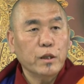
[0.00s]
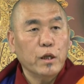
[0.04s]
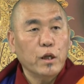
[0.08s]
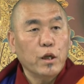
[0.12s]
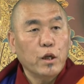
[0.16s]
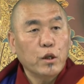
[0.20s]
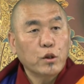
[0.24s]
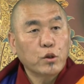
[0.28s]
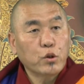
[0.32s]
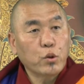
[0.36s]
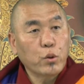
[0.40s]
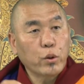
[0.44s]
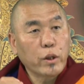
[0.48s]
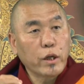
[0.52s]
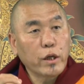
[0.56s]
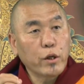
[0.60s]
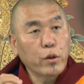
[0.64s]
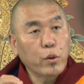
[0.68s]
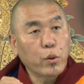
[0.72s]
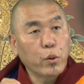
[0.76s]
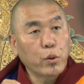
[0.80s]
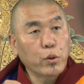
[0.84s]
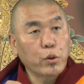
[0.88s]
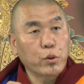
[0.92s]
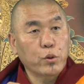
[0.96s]
So in
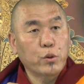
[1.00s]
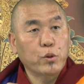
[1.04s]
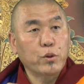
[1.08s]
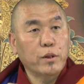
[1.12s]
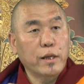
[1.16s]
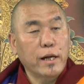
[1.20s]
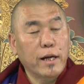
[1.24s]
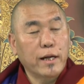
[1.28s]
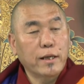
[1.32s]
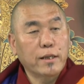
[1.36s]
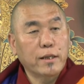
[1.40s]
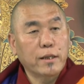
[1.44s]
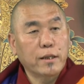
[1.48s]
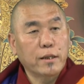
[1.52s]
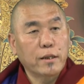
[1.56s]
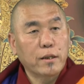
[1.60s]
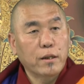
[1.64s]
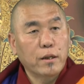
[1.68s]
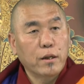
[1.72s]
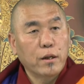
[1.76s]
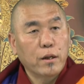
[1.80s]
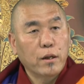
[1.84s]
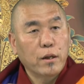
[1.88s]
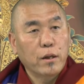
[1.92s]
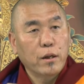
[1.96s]
order to that,
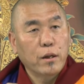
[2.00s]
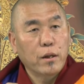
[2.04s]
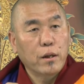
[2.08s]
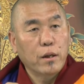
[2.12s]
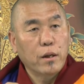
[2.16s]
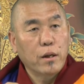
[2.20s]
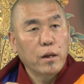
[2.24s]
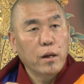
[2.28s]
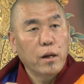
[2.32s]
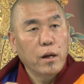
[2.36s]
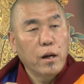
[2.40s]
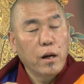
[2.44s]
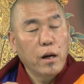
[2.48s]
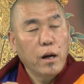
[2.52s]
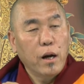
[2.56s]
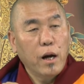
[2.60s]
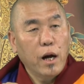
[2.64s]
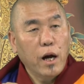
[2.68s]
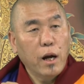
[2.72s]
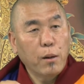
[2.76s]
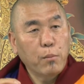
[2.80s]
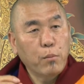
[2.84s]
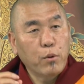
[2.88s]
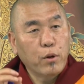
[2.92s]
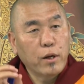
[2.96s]

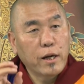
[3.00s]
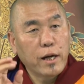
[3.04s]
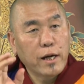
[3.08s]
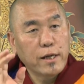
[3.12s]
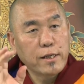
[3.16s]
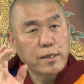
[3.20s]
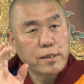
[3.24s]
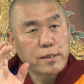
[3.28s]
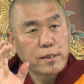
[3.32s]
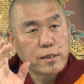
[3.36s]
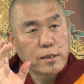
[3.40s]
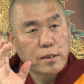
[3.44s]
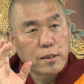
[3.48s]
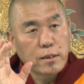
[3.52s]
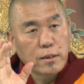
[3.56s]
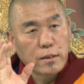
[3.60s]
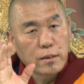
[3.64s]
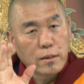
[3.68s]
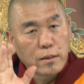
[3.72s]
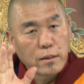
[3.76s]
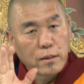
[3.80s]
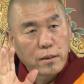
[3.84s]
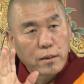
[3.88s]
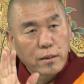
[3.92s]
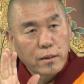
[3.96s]
harmonize
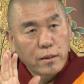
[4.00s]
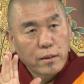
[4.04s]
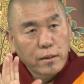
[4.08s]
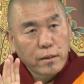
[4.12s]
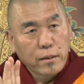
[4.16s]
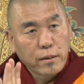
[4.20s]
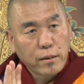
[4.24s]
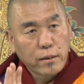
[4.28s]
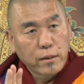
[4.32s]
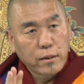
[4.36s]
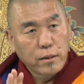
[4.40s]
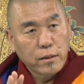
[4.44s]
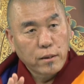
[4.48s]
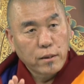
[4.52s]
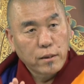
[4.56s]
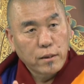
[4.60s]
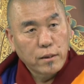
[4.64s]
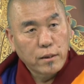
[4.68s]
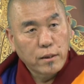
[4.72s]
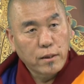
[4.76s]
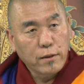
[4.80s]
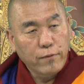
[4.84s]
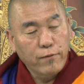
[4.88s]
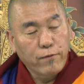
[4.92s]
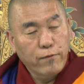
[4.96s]

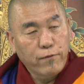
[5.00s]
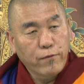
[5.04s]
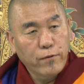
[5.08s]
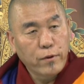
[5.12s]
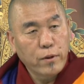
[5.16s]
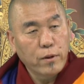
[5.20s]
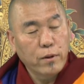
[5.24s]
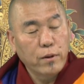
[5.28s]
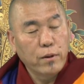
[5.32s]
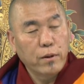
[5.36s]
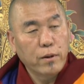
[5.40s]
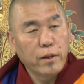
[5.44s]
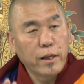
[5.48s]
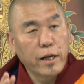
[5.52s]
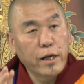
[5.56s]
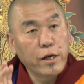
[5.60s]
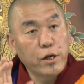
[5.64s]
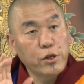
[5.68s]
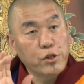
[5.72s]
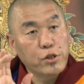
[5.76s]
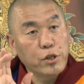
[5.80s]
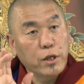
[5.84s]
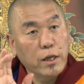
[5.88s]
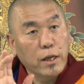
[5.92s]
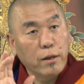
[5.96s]
the
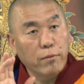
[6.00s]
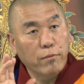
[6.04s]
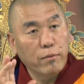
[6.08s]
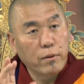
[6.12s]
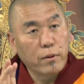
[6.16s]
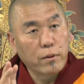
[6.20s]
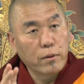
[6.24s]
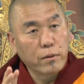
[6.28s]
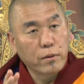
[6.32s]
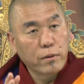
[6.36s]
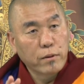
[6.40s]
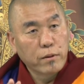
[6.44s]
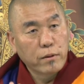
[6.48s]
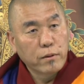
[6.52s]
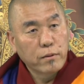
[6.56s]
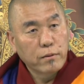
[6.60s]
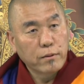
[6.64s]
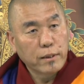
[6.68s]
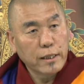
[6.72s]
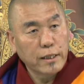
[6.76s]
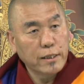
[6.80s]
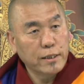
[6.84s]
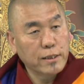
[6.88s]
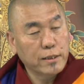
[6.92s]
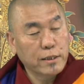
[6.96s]
energy level,
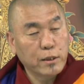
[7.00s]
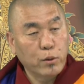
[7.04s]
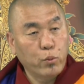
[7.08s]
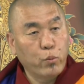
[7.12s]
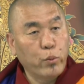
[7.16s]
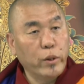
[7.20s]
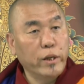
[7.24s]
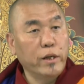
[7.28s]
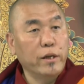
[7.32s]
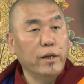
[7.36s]
that is the wind